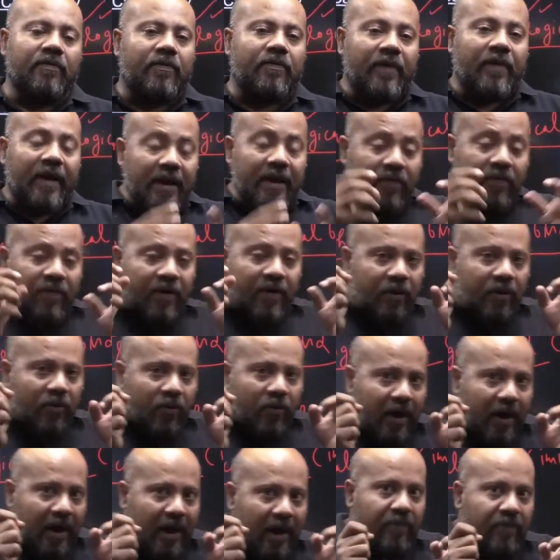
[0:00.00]
whenever you
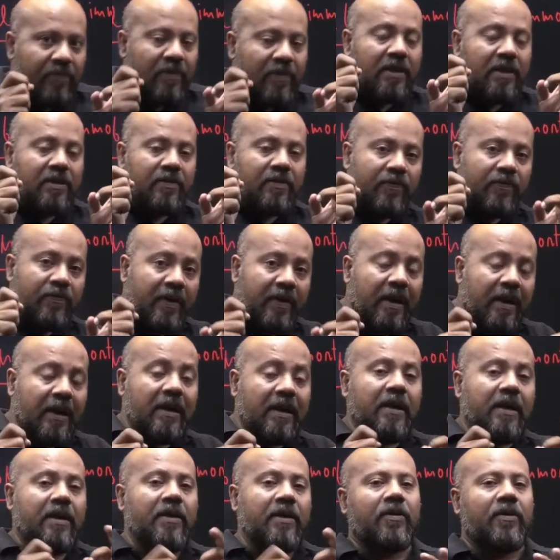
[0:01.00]
have this
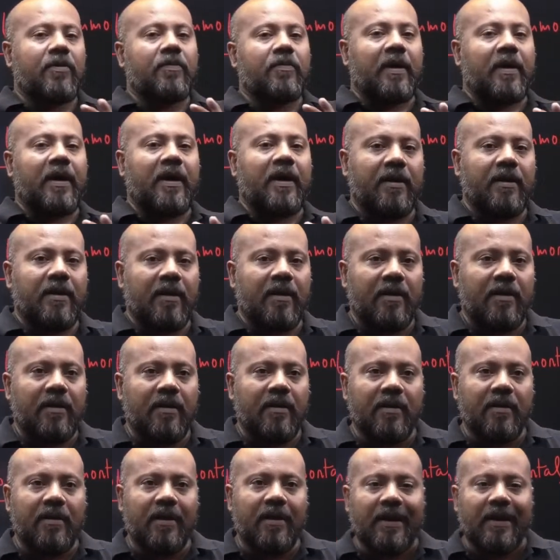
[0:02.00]
feeling in your mind
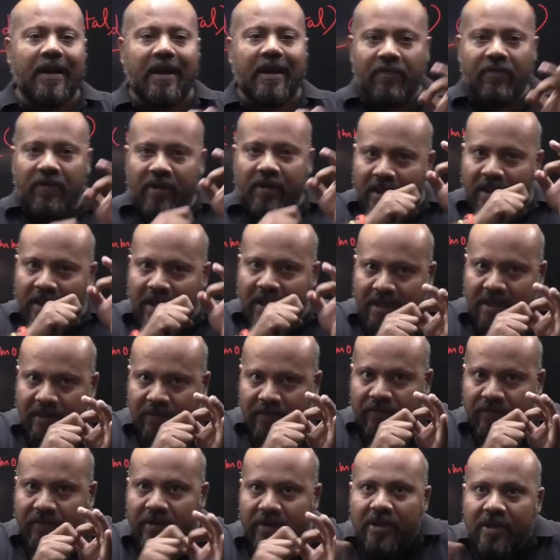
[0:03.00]
that everything has
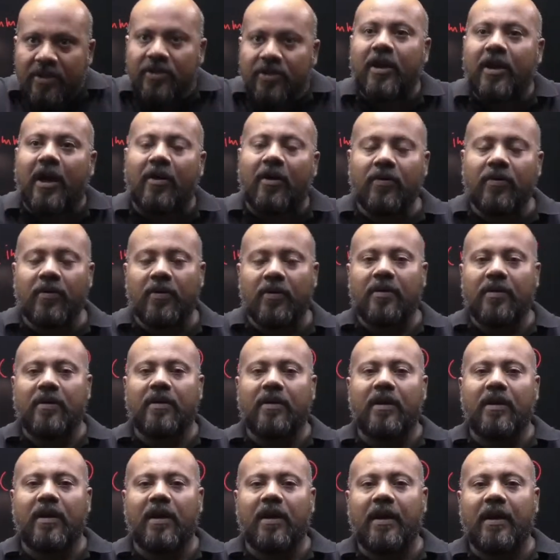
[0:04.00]
finished now,
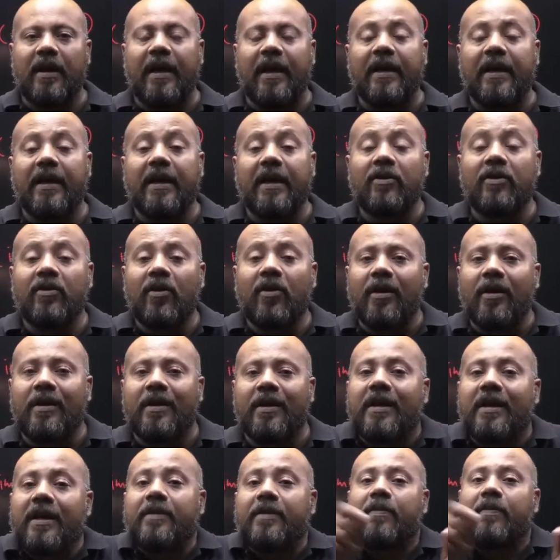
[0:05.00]
and I
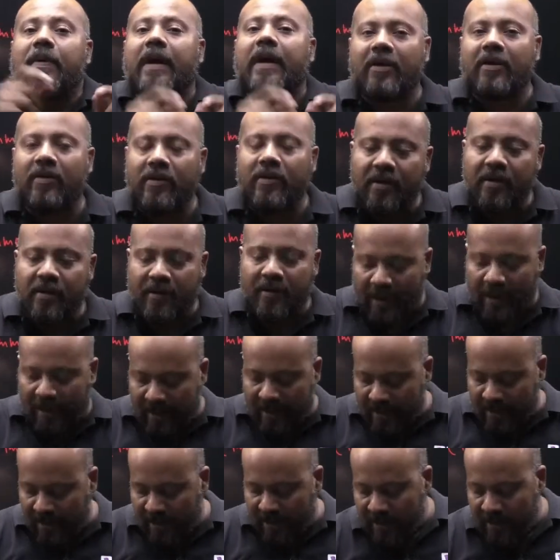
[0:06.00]
cannot get back on the
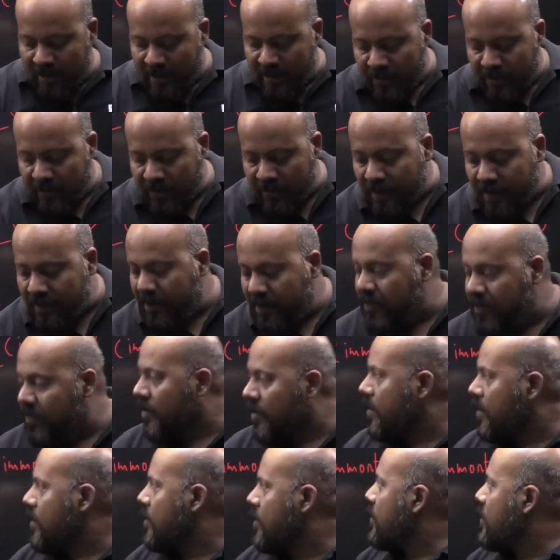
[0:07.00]
track, you
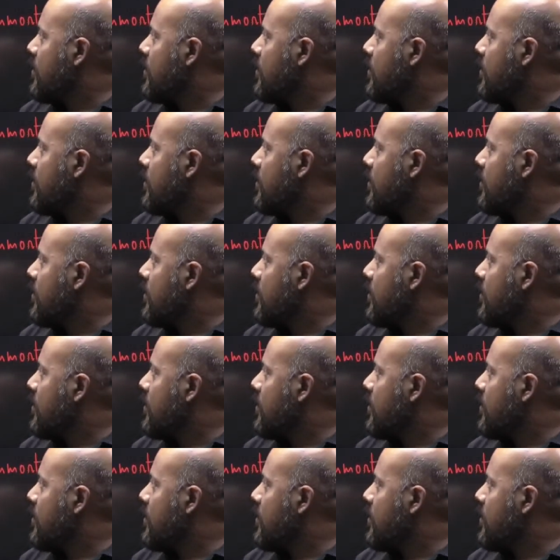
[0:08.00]
remember